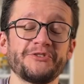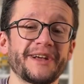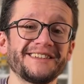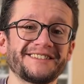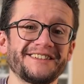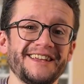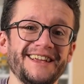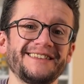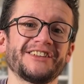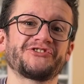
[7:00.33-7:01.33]
you can
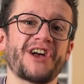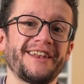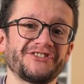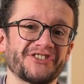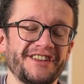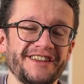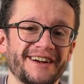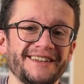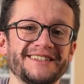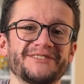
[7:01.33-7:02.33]
see, the challenge
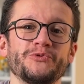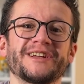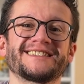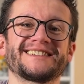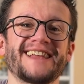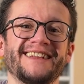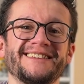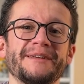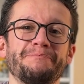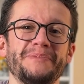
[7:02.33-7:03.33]
here is to
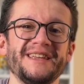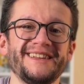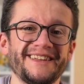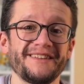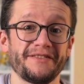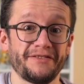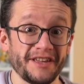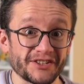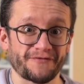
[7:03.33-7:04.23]
extend the pinky this